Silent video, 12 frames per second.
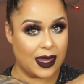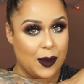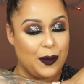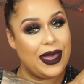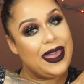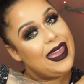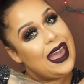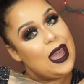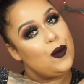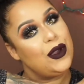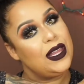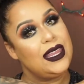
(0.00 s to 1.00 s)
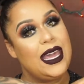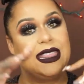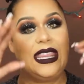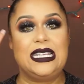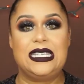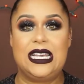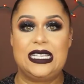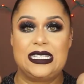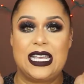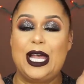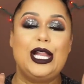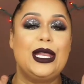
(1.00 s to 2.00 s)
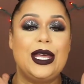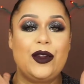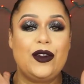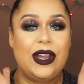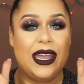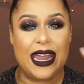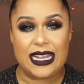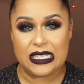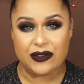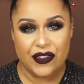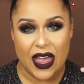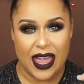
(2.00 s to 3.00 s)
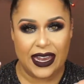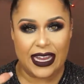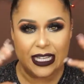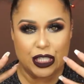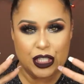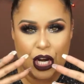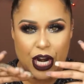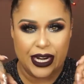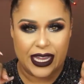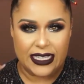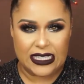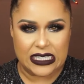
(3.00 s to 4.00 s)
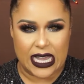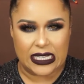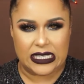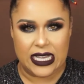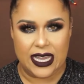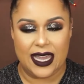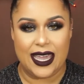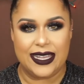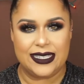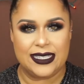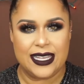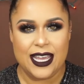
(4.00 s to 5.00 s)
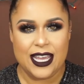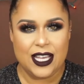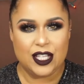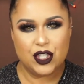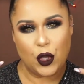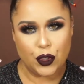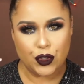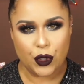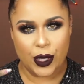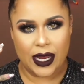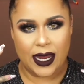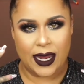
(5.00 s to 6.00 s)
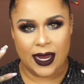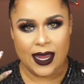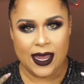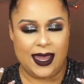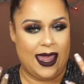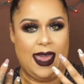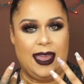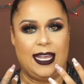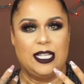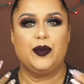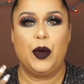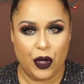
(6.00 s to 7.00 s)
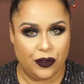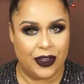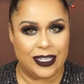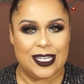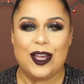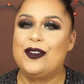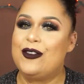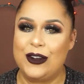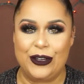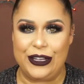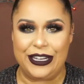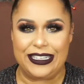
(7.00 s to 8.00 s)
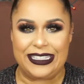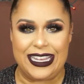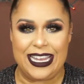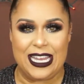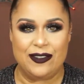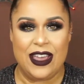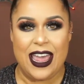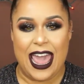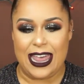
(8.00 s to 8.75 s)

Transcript: But I really like this. It's glittery, it's fun, it's dark, it's sexy, it's sultry, and it's perfect for New Year's Eve.